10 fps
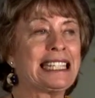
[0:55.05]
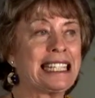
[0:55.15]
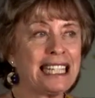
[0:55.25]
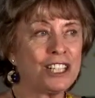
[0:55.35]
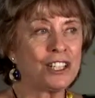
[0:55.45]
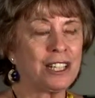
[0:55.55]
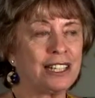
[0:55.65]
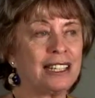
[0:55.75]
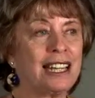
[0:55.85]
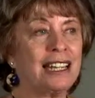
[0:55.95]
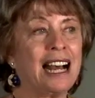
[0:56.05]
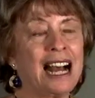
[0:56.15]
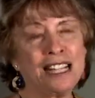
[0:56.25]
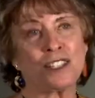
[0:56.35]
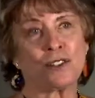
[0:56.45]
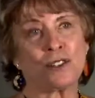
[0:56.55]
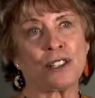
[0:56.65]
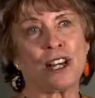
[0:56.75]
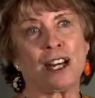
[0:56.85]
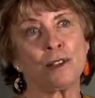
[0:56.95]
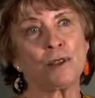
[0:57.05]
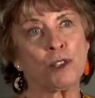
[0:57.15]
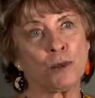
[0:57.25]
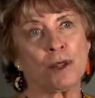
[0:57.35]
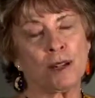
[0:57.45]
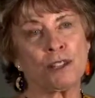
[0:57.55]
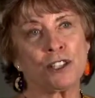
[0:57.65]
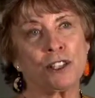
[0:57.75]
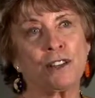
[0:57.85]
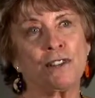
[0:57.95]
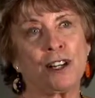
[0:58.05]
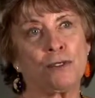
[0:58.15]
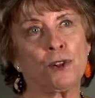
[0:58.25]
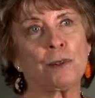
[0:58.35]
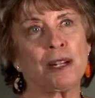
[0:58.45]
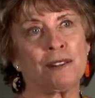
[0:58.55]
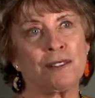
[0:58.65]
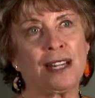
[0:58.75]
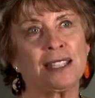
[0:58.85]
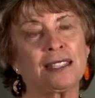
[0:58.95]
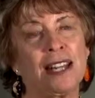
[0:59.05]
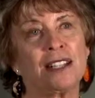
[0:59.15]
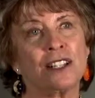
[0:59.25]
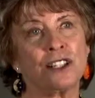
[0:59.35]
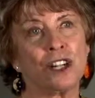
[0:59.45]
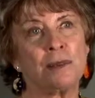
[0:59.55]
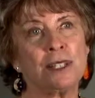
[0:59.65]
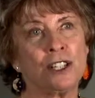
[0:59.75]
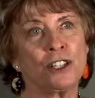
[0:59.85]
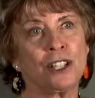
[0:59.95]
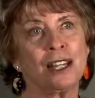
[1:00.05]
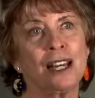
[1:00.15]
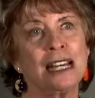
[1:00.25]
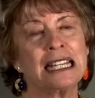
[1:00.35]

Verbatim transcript: teaching in high school science, which is what I was certified for, but I finally landed a job teaching